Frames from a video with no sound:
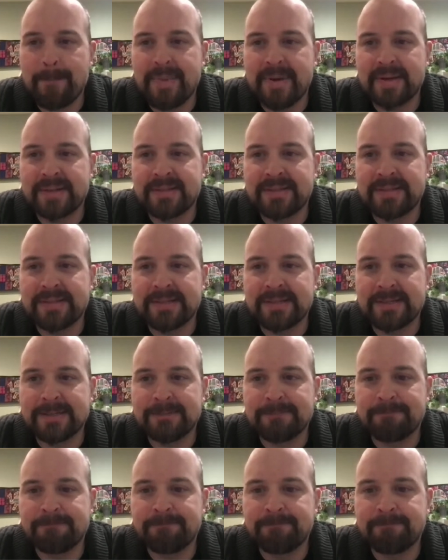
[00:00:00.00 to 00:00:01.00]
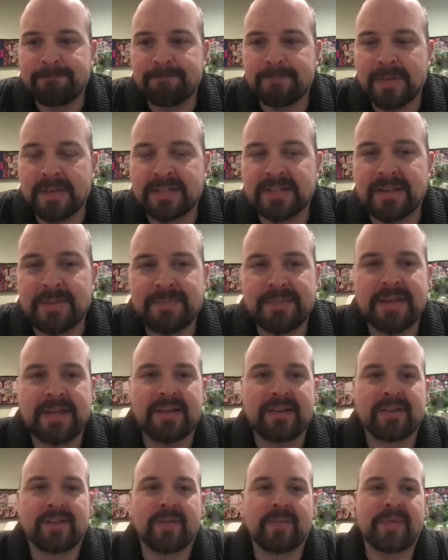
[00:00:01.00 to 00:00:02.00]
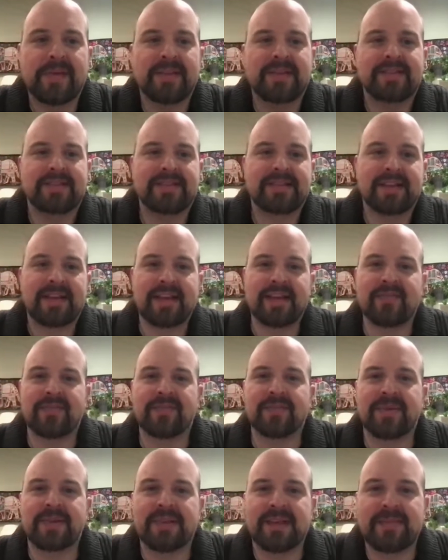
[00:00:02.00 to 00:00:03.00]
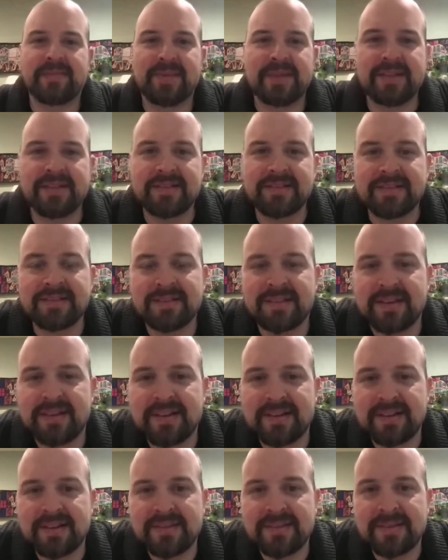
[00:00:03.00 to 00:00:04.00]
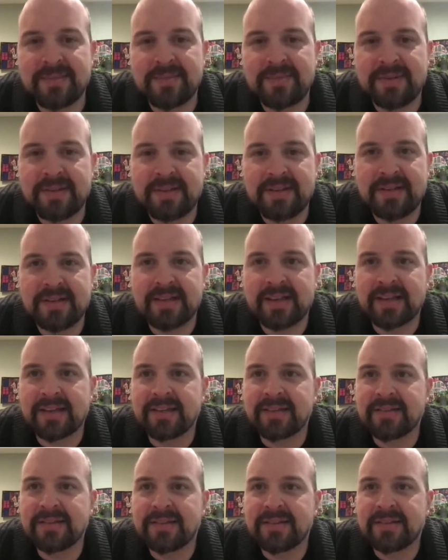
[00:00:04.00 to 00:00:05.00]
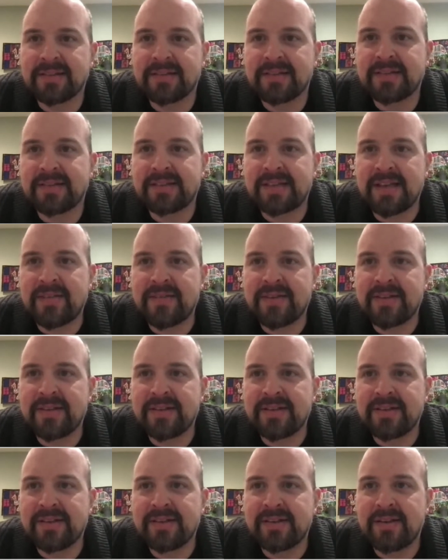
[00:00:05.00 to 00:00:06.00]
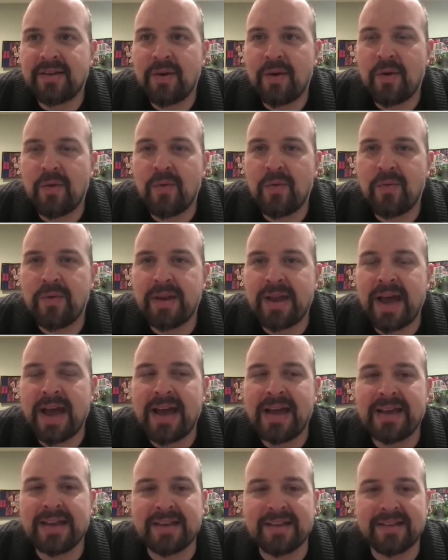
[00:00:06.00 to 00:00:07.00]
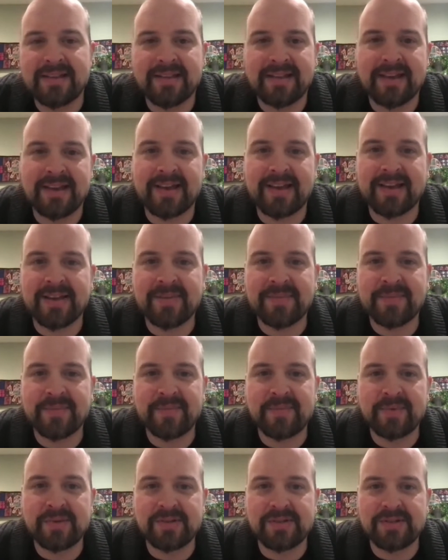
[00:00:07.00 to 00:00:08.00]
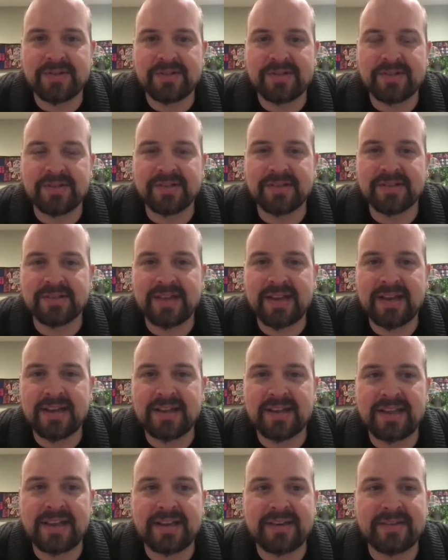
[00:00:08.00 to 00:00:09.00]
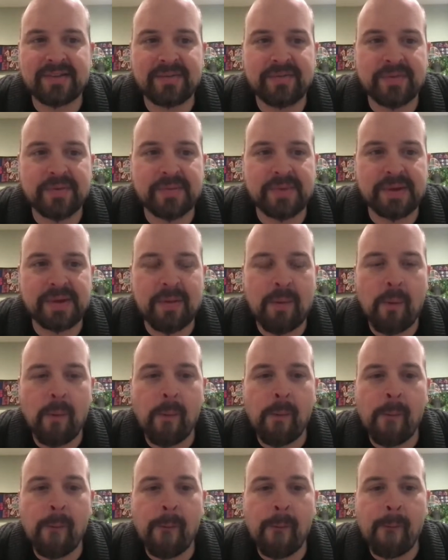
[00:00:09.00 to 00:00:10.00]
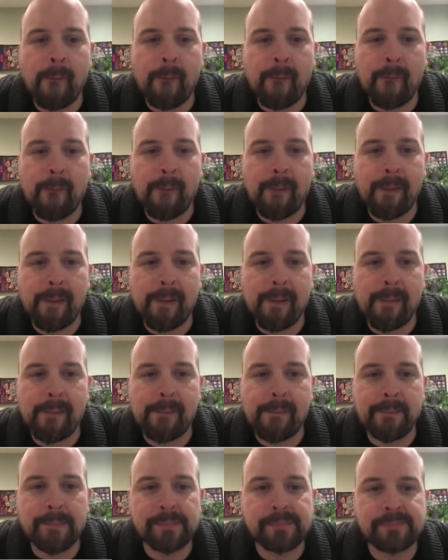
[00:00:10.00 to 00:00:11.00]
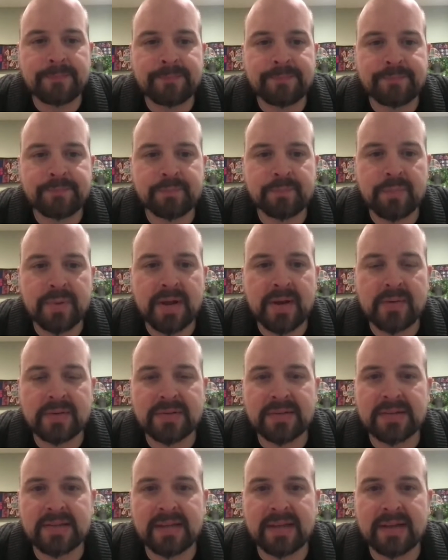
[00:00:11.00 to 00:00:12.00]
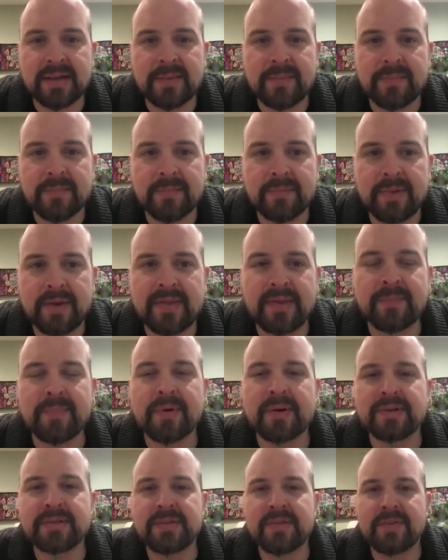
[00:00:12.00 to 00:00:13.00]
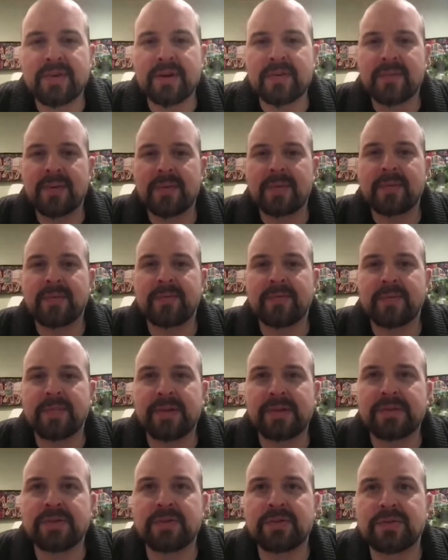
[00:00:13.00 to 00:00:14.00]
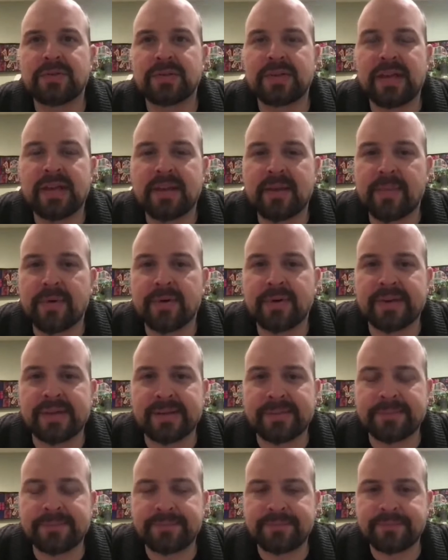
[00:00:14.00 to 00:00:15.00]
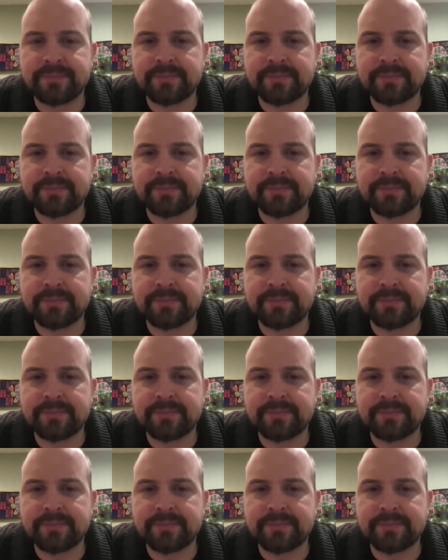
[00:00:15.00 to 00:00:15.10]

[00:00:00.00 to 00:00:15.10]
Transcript: but I slept in a little bit today. For me, that means I slept in to like 7:09. I think I got up, which is kind of late for me. But I always like to get up. I think part of self-care, maybe for me too, is just getting up early.